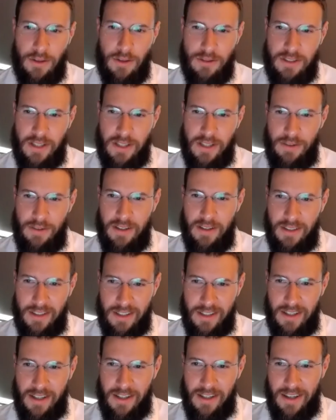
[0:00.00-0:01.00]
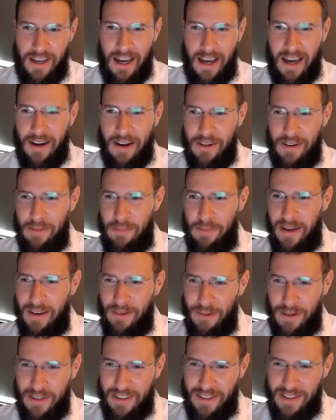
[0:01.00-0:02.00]
Stephen, you got to
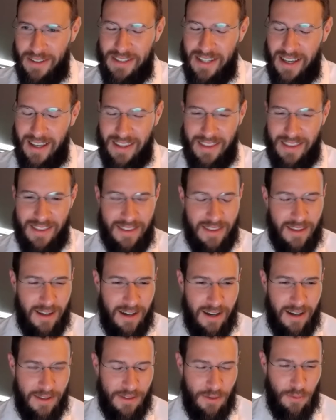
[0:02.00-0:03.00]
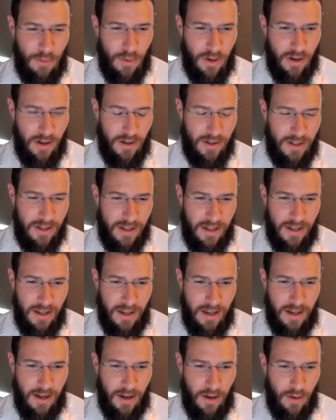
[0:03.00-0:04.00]
admit, when you say the word
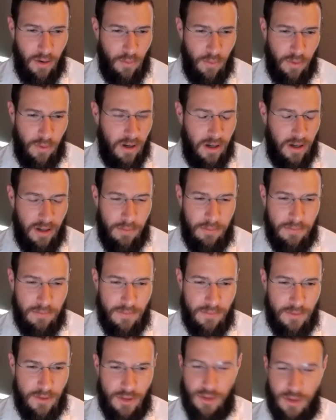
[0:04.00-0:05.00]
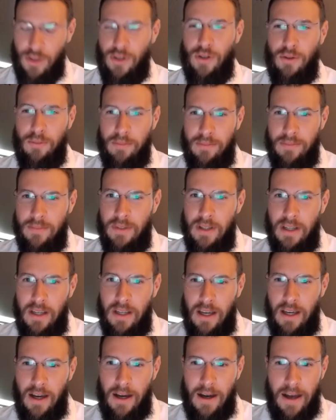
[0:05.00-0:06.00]
Zoom,
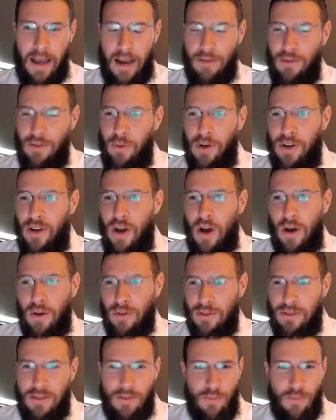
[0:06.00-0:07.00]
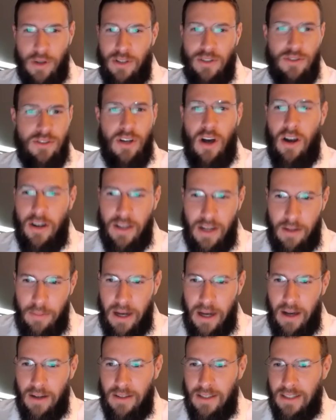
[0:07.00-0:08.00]
everyone knows what you're talking
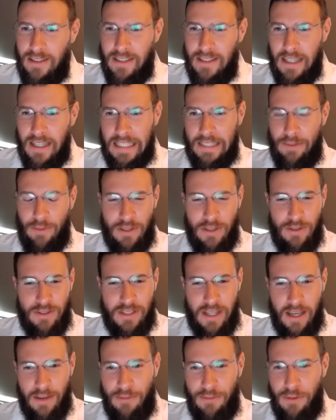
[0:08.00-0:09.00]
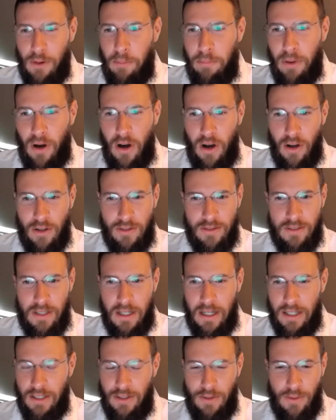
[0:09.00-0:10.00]
about. It's like when you say football,
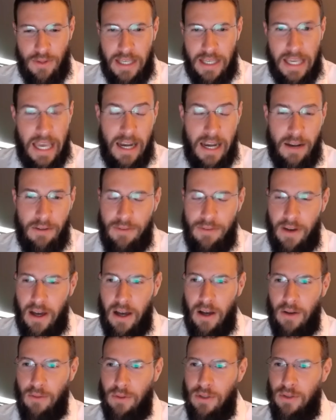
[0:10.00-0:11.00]
you think NFL.